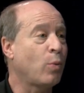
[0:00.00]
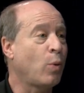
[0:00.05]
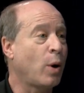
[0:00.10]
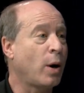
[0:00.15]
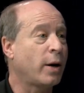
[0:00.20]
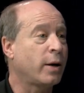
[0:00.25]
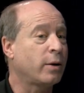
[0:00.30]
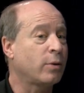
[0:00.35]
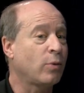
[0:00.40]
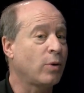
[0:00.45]
We
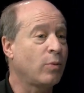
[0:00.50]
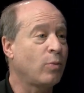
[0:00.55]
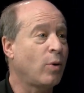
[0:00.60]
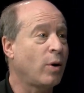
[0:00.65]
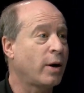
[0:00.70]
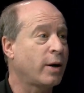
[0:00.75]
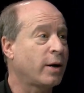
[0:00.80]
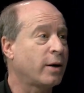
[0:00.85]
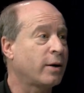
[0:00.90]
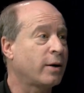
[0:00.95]
want we
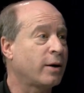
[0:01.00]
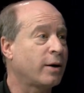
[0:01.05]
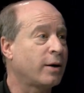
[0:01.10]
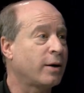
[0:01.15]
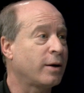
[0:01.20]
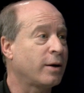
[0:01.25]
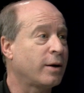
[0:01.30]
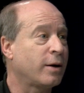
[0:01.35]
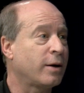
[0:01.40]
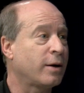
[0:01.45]
want
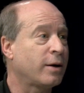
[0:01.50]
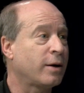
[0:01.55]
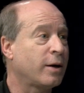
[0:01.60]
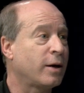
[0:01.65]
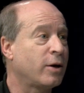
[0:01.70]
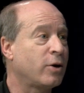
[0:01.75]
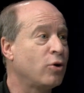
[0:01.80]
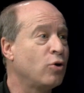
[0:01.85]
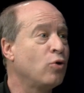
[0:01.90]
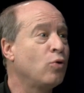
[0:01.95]
a, a,
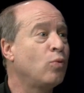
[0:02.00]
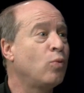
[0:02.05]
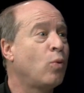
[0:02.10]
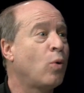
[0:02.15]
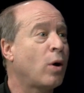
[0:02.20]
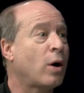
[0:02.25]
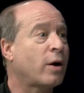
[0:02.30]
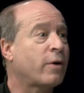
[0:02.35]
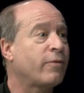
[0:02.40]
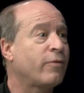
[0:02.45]
a, new
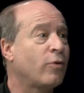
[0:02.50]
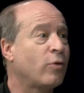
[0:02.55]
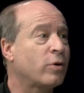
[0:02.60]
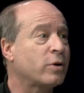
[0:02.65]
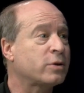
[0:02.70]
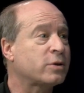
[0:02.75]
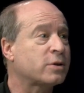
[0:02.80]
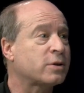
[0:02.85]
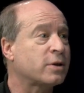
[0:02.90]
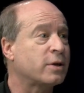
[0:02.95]

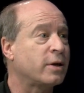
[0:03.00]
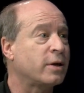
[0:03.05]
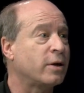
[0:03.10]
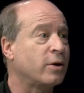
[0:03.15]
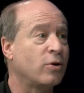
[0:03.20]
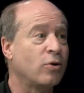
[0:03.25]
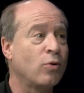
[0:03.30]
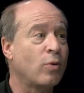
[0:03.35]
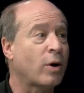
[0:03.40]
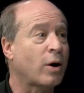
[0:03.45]
workforce and a
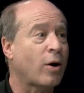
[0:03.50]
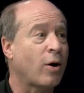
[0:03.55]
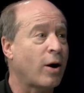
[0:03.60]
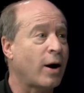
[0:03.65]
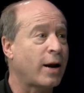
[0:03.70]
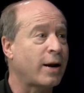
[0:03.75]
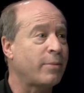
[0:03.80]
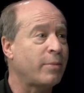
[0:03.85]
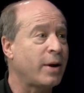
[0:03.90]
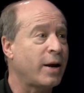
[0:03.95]
new
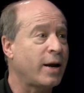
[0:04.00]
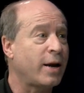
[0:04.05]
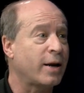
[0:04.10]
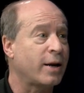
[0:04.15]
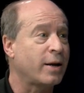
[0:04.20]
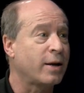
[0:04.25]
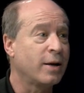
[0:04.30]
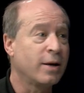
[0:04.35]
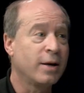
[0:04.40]
economy. Yeah. And,